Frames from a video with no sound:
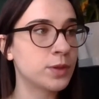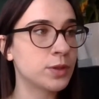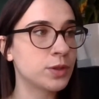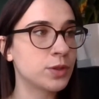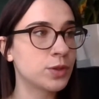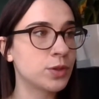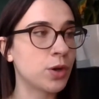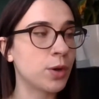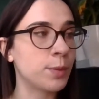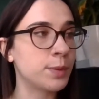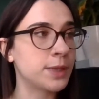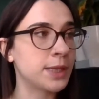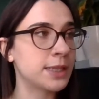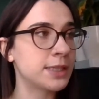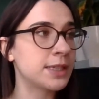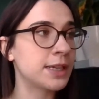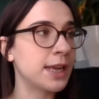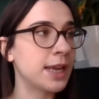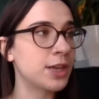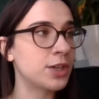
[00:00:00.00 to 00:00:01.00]
top
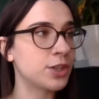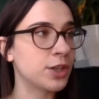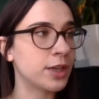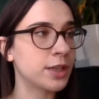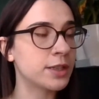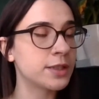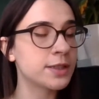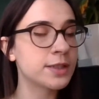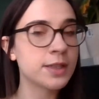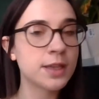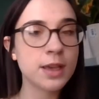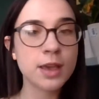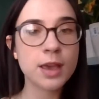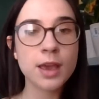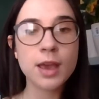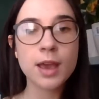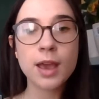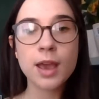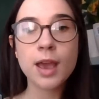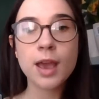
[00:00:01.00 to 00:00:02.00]
destinations,
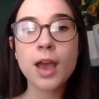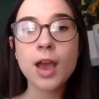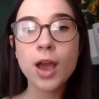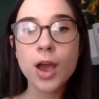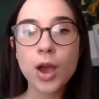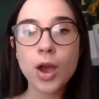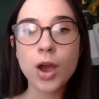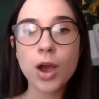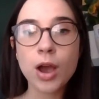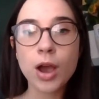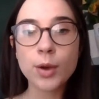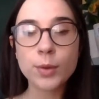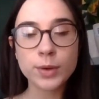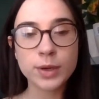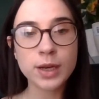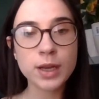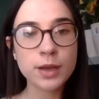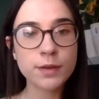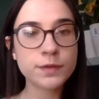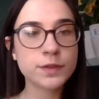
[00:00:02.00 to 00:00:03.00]
I
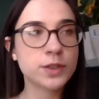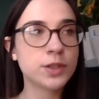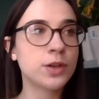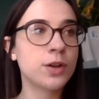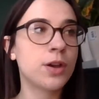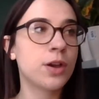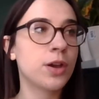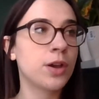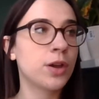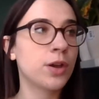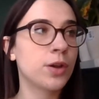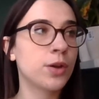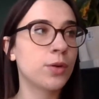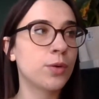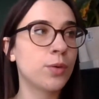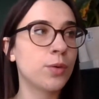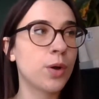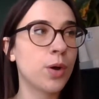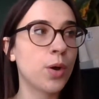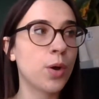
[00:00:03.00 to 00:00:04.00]
would love to
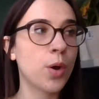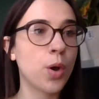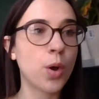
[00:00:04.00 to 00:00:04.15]
know